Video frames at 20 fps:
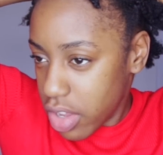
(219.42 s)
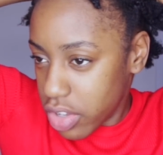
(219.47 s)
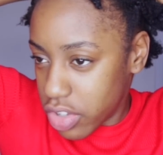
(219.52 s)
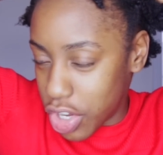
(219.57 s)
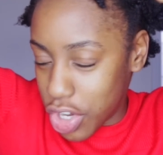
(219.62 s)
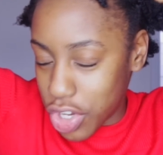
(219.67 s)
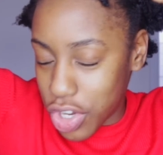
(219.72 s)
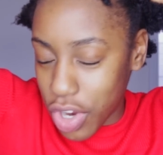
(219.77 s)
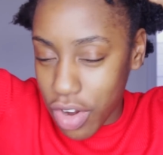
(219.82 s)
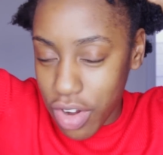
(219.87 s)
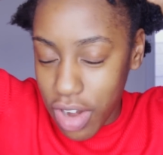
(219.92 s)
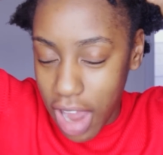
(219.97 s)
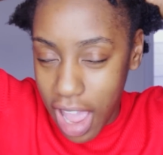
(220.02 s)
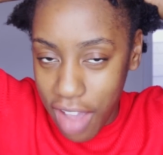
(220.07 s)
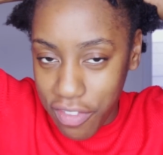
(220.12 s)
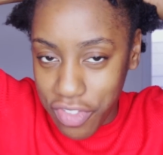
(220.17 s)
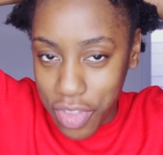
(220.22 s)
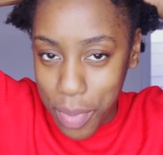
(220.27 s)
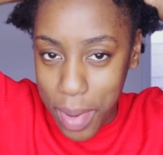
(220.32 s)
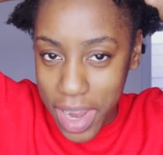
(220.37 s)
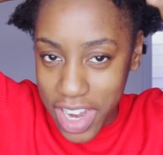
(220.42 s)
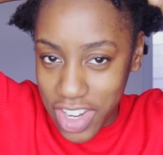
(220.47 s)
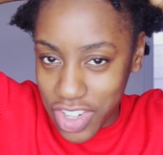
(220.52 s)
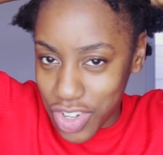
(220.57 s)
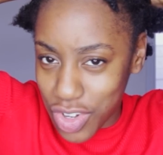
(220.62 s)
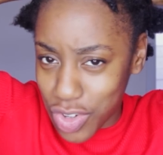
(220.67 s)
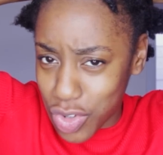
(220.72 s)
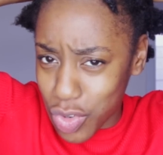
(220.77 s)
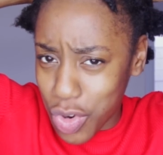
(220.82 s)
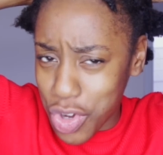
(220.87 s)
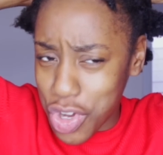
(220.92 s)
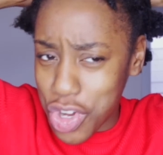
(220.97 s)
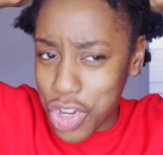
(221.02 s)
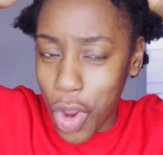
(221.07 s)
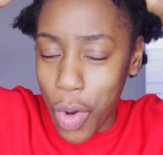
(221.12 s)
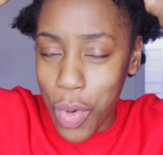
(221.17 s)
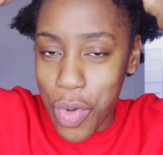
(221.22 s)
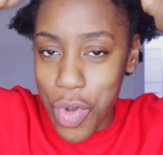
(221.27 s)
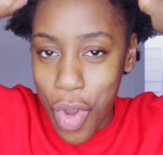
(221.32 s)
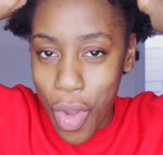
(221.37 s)
So you don't have the patience, or you
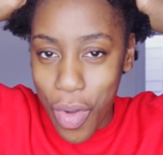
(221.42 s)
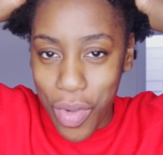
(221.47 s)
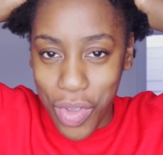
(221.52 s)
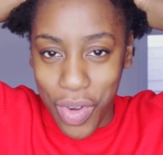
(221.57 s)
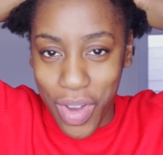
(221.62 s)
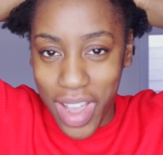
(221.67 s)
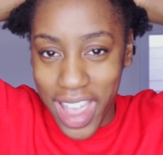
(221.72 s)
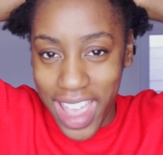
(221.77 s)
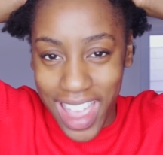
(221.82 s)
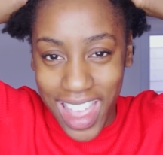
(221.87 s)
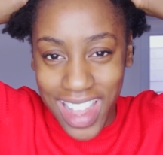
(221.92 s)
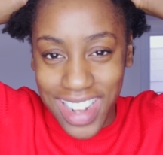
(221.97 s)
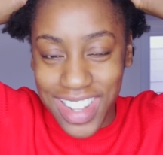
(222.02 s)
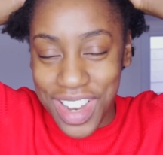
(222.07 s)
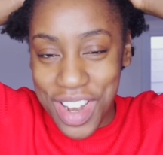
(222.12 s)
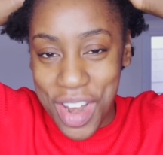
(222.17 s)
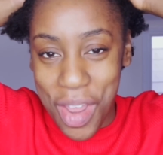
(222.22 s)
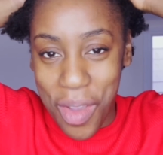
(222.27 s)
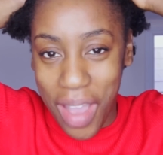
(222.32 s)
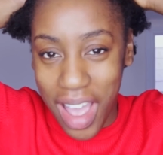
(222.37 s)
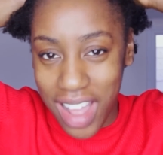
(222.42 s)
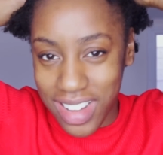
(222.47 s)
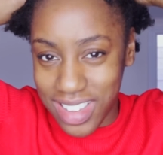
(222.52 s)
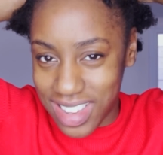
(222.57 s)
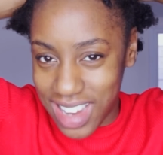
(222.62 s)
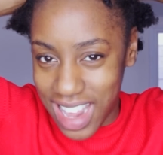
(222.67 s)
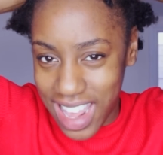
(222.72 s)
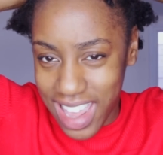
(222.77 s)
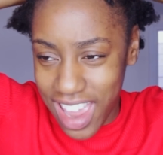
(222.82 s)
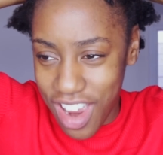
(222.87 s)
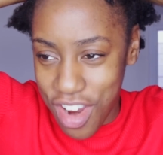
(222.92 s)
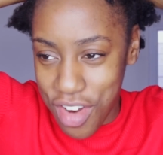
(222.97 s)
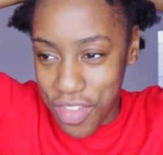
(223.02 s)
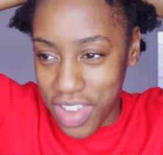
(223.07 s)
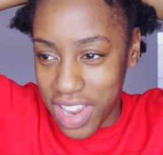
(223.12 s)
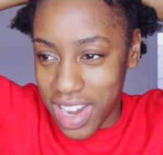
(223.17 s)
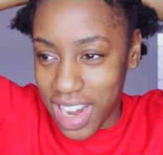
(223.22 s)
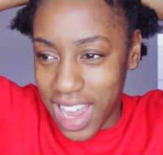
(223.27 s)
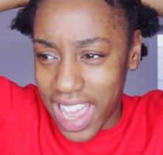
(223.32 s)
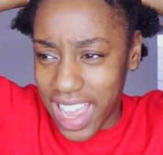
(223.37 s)
don't know your hair to know how to take care
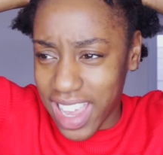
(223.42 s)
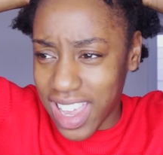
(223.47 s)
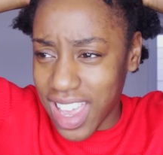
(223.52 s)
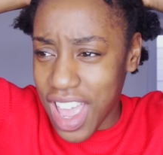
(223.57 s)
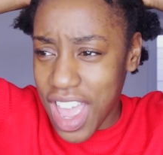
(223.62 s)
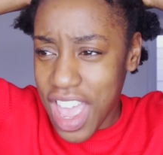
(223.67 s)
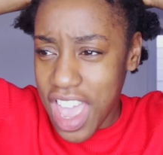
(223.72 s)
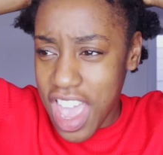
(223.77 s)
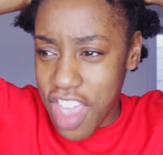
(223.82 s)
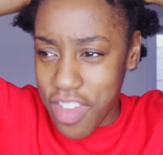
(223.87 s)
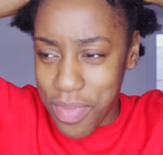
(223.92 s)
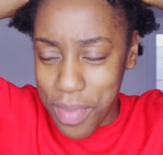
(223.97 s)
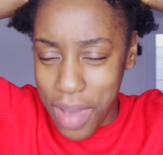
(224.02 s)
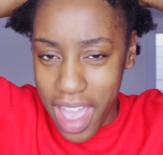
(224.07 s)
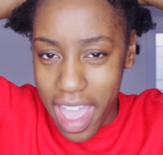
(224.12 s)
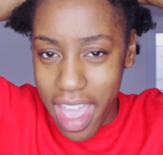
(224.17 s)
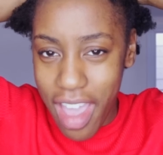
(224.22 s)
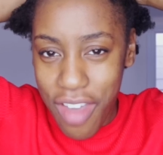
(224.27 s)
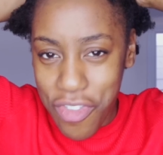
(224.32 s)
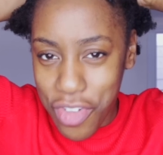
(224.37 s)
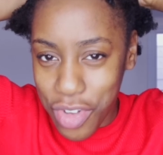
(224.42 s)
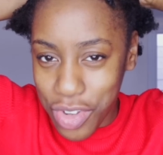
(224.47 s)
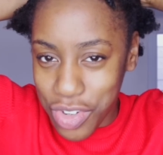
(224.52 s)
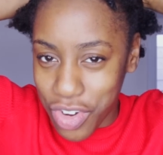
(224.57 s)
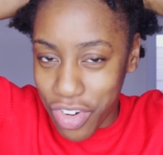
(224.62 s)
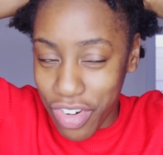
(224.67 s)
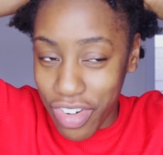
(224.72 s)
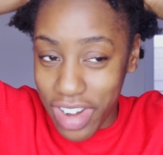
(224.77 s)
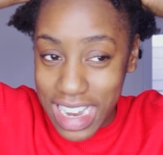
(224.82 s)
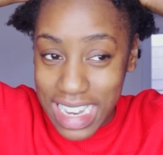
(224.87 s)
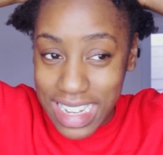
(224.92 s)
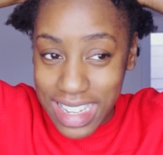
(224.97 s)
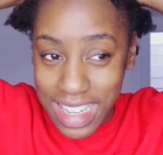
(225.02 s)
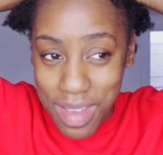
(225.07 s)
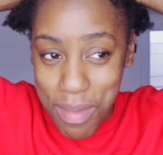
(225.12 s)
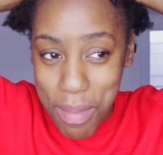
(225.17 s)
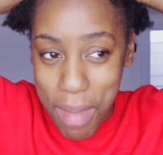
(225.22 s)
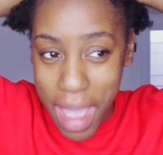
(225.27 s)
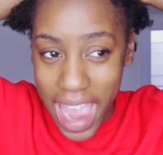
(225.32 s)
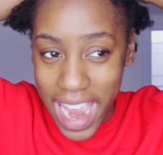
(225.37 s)
of it. Like, if my hair feels
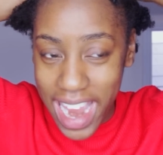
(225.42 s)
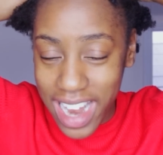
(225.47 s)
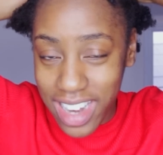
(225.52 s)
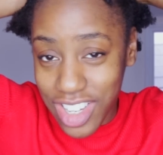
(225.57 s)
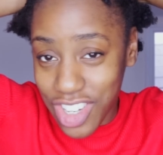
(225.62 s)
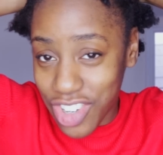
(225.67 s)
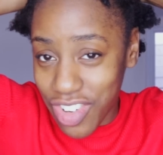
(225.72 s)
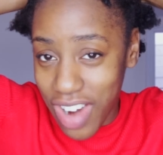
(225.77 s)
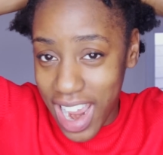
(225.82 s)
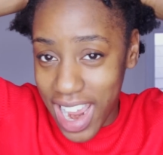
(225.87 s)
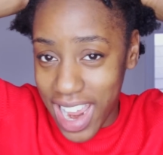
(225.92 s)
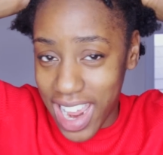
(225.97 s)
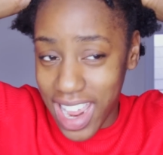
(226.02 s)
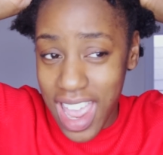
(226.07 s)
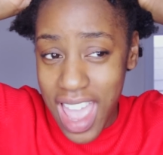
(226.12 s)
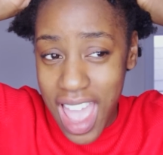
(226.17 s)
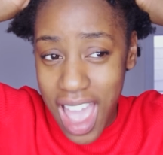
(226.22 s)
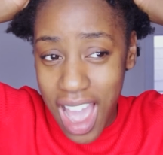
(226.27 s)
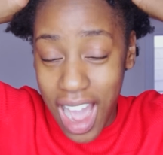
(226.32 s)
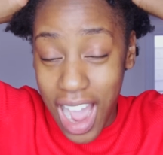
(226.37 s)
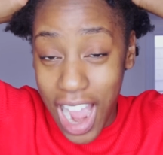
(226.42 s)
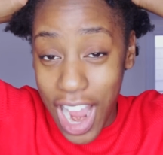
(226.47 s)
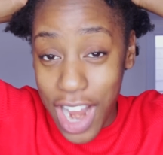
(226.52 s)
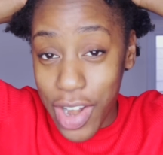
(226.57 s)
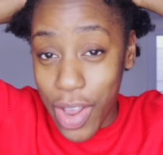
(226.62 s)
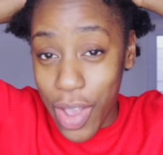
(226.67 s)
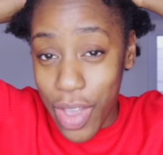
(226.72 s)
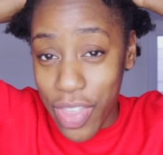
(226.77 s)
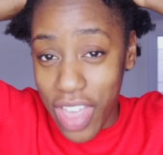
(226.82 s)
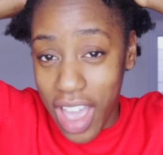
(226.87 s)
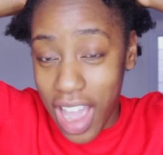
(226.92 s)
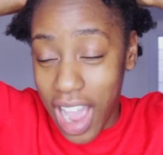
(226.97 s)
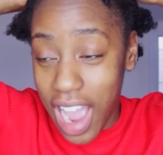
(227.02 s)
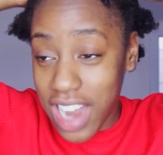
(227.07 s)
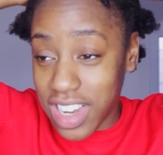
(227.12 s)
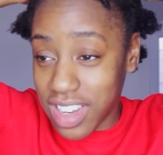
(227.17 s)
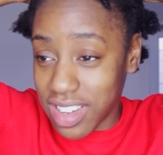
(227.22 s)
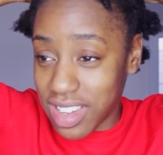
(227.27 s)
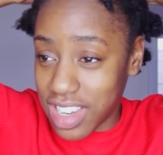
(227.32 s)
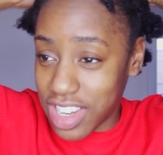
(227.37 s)
crazy, matted, dry, I know that
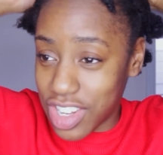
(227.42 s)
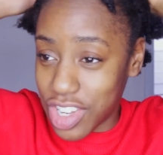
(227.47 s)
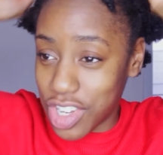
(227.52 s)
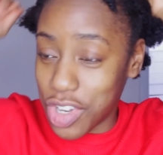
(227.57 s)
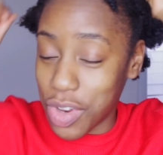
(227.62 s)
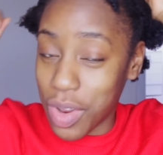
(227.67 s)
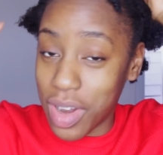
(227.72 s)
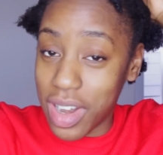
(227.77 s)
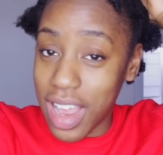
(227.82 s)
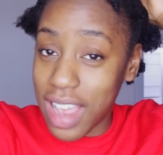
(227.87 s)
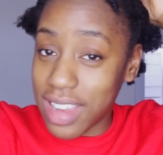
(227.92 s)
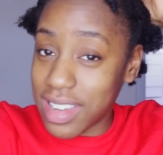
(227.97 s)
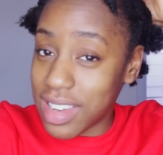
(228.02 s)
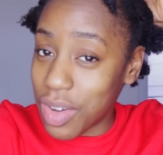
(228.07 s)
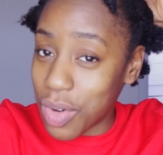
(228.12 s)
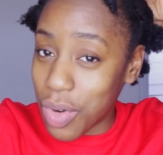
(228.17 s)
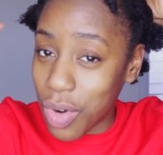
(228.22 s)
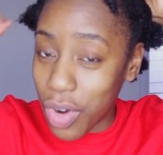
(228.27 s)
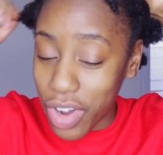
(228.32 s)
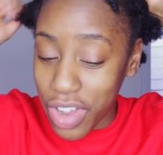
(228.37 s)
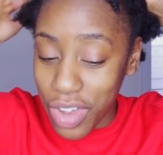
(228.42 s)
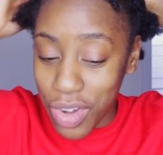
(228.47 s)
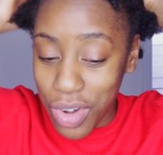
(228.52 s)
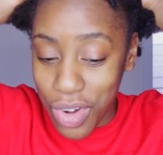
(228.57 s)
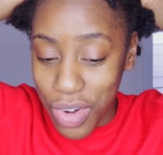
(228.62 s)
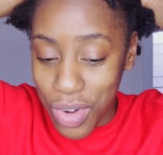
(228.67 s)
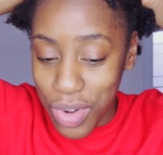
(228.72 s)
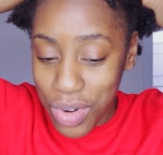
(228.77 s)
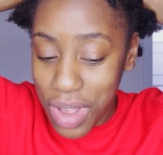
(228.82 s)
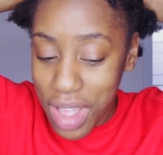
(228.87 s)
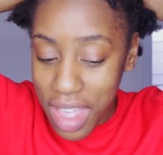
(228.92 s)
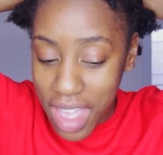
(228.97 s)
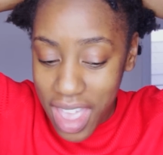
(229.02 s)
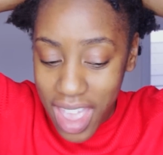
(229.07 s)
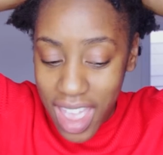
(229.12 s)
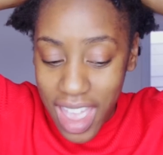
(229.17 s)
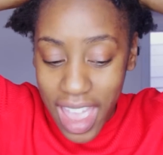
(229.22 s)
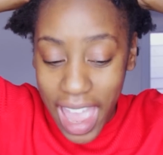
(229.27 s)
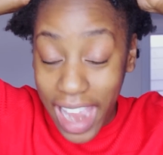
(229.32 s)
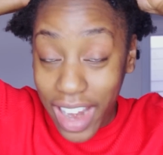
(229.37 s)
I just need to do a nice little oil
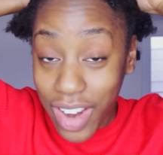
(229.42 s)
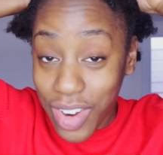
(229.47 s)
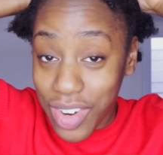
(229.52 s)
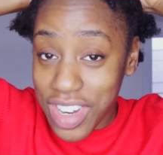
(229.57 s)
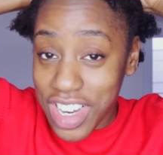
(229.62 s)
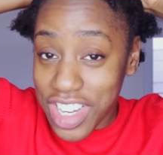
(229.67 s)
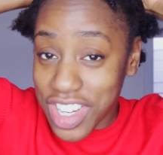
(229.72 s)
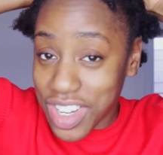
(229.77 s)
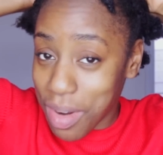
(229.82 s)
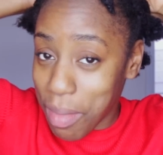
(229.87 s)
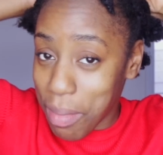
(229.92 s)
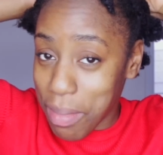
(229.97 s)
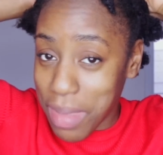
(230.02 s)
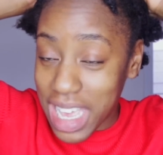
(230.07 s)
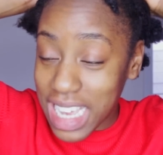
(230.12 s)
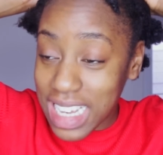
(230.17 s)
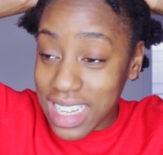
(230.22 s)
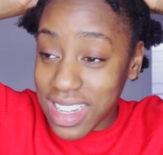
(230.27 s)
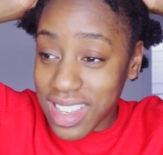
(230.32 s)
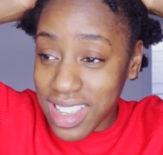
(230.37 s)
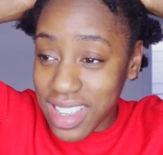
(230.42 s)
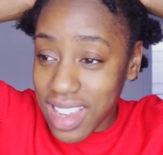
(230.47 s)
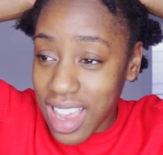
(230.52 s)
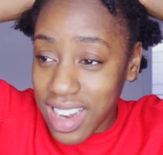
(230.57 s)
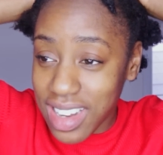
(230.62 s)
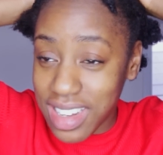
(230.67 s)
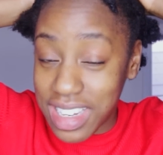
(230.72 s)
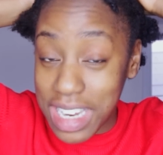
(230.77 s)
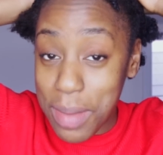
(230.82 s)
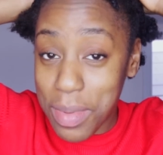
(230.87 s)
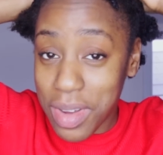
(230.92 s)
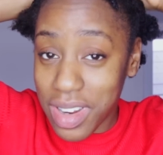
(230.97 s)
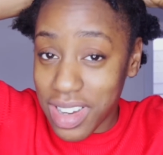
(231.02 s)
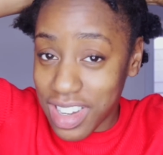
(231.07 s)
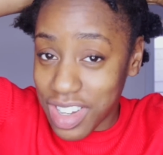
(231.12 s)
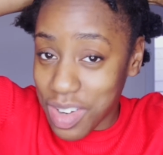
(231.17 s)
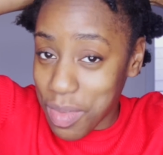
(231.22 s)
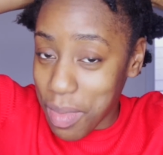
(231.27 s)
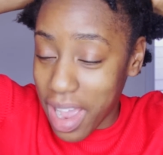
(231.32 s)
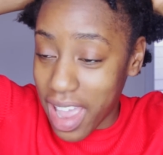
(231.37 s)
and conditioner mix, deep
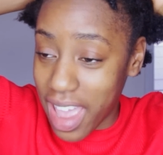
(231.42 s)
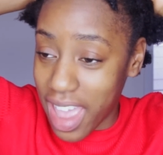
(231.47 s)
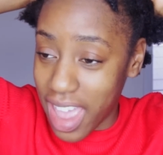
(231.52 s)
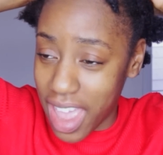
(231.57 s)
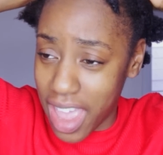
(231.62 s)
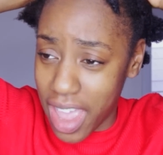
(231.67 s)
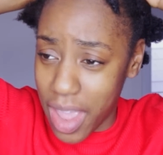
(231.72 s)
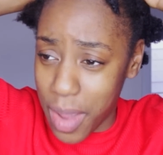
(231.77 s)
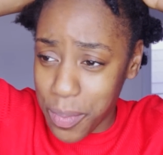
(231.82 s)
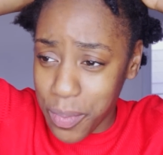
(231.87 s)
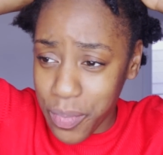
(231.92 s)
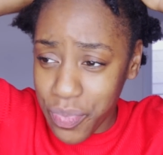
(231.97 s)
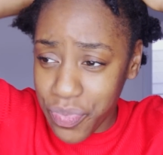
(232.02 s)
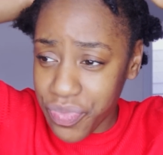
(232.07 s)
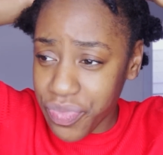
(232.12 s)
condition my hair,